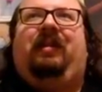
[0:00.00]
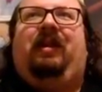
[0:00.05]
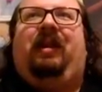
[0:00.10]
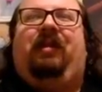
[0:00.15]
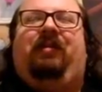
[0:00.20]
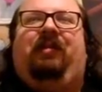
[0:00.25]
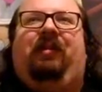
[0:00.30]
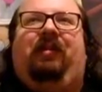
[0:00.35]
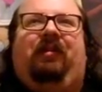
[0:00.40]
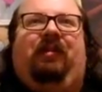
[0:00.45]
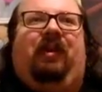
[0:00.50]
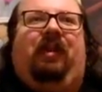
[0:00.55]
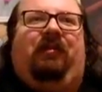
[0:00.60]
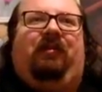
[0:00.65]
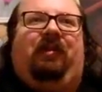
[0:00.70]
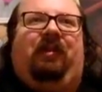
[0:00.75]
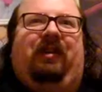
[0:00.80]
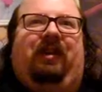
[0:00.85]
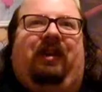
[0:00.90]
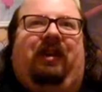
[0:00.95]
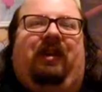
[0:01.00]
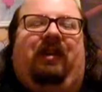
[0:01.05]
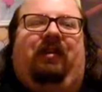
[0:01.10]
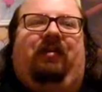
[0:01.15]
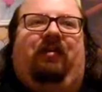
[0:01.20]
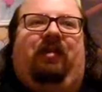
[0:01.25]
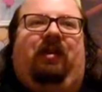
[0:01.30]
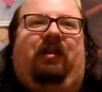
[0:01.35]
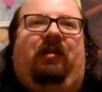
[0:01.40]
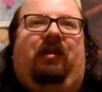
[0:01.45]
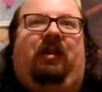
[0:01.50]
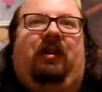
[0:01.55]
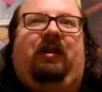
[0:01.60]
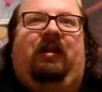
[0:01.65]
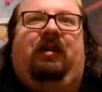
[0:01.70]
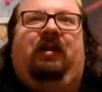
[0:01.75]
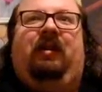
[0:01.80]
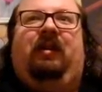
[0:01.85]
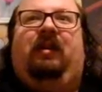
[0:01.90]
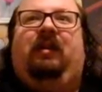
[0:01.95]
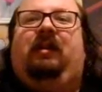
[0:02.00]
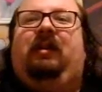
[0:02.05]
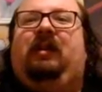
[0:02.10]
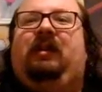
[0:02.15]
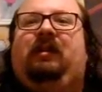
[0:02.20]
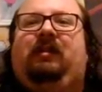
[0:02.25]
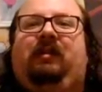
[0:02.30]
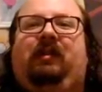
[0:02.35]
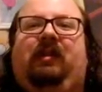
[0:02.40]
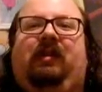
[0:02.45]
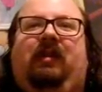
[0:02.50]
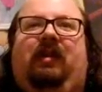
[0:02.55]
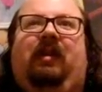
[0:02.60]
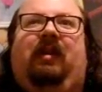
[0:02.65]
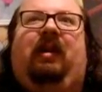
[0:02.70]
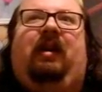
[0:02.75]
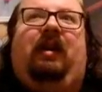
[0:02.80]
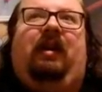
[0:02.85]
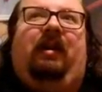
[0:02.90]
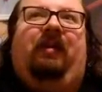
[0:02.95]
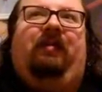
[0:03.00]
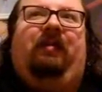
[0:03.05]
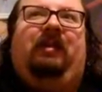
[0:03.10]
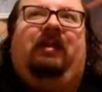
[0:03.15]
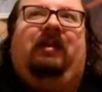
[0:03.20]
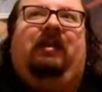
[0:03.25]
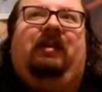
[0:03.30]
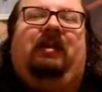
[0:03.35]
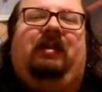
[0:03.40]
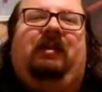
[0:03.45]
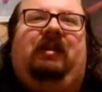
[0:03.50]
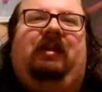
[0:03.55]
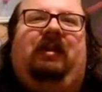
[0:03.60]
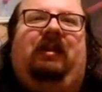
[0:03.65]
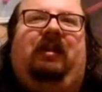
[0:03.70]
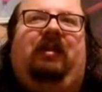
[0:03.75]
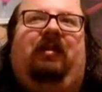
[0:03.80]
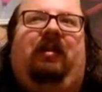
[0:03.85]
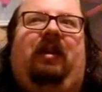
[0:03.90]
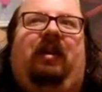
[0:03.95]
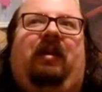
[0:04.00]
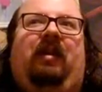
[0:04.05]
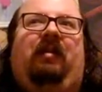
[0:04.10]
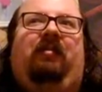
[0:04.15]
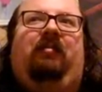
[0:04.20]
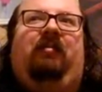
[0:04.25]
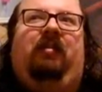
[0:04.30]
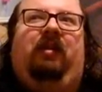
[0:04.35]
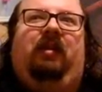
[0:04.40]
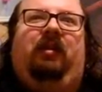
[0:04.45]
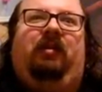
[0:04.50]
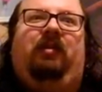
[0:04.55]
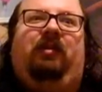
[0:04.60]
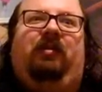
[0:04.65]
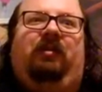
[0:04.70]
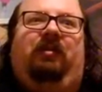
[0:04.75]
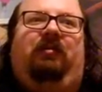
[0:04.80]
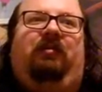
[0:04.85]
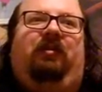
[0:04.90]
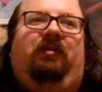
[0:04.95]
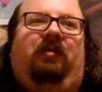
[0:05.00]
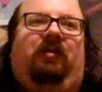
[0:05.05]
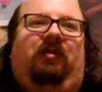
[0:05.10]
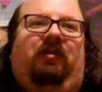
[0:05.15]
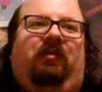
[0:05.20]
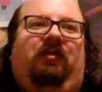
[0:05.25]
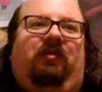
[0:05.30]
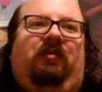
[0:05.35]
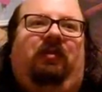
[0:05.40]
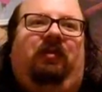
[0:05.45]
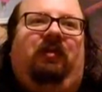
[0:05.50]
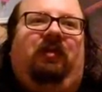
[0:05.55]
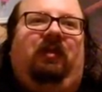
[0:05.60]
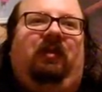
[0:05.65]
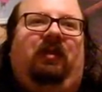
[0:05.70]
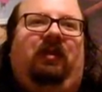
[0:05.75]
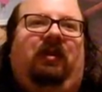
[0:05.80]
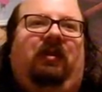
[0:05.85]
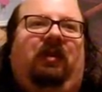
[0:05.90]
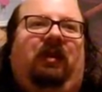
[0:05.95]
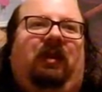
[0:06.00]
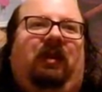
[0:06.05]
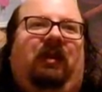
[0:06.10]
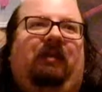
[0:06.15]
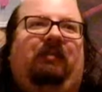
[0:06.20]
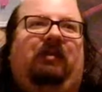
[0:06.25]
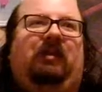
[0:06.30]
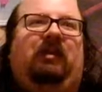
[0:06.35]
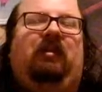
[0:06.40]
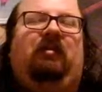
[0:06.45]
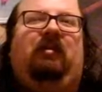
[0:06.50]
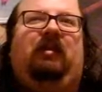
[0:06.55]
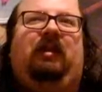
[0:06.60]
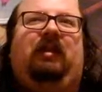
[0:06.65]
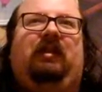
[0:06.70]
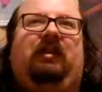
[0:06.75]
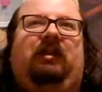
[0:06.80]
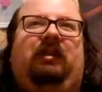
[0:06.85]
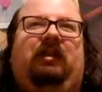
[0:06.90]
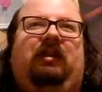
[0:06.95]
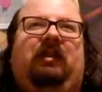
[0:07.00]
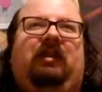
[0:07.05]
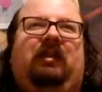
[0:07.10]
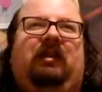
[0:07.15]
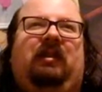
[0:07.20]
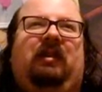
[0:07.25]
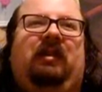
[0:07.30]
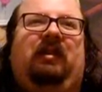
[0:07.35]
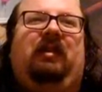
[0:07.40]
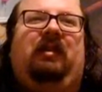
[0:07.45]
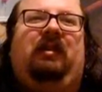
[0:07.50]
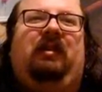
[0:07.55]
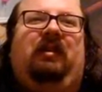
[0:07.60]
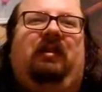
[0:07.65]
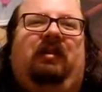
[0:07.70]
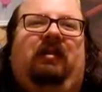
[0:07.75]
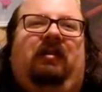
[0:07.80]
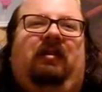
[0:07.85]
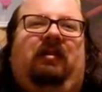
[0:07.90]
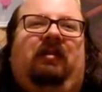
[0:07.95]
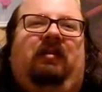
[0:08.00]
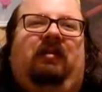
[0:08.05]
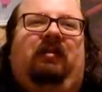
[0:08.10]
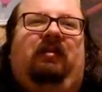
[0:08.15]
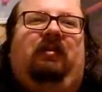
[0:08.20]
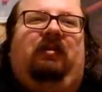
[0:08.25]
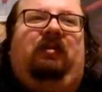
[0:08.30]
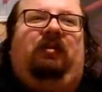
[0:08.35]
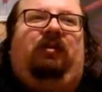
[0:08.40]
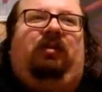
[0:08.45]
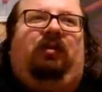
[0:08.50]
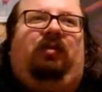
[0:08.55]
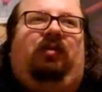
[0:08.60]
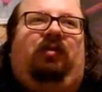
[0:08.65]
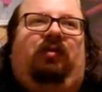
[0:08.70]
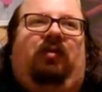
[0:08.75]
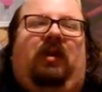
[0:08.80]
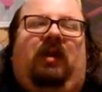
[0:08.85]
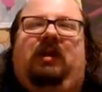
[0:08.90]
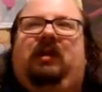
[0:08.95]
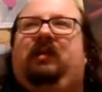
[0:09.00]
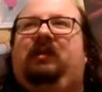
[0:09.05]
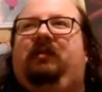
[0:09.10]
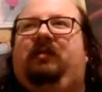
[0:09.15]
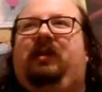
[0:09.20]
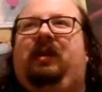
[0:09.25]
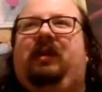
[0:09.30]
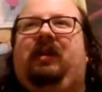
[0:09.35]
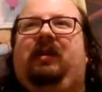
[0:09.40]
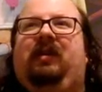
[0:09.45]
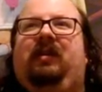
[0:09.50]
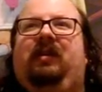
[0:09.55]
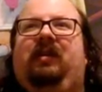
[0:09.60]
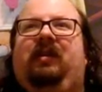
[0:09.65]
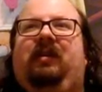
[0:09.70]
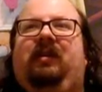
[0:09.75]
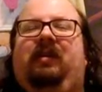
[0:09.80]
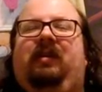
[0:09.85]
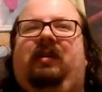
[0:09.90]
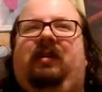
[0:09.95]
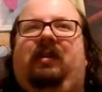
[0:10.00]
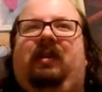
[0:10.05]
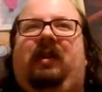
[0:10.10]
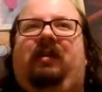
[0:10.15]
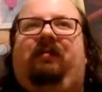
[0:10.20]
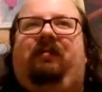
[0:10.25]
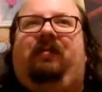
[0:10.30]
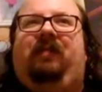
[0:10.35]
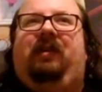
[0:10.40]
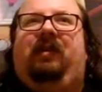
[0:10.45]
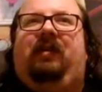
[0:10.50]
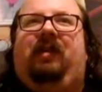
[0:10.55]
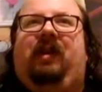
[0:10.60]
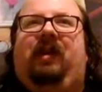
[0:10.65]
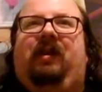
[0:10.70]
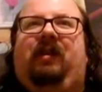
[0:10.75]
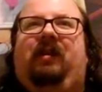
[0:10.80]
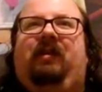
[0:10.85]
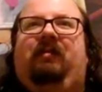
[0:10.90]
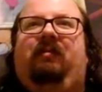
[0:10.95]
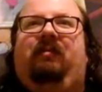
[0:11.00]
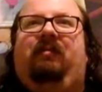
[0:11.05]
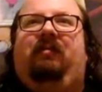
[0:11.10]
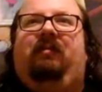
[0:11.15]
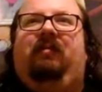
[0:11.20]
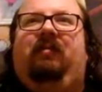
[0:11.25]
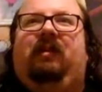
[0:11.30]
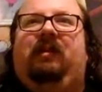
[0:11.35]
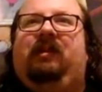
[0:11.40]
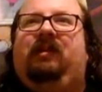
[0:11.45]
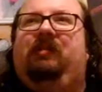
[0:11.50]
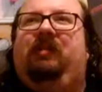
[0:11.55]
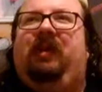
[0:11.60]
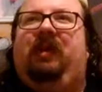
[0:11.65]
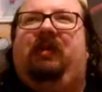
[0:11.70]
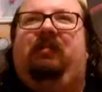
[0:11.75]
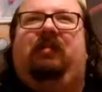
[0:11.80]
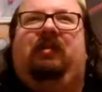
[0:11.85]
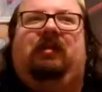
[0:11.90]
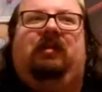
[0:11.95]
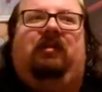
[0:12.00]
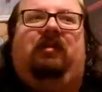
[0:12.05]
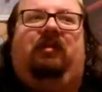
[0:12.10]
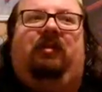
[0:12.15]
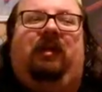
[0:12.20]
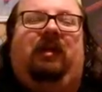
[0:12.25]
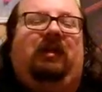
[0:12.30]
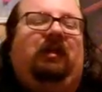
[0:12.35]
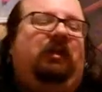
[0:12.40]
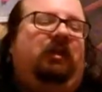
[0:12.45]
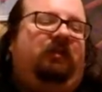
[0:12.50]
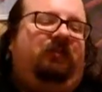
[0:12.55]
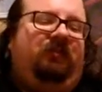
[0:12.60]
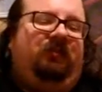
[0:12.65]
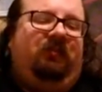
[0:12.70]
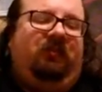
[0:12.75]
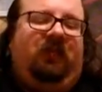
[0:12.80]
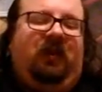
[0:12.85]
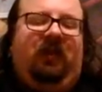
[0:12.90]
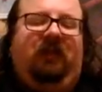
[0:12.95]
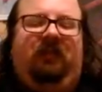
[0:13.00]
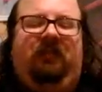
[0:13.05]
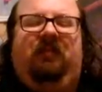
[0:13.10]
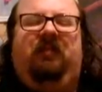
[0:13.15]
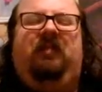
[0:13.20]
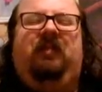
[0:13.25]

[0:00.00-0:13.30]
having a lot of cooking in a row. And yes, Ethan, I am listening to you, and I will do a full cooking episode. It's just trying to get that figured out and what to make, what to arrange. But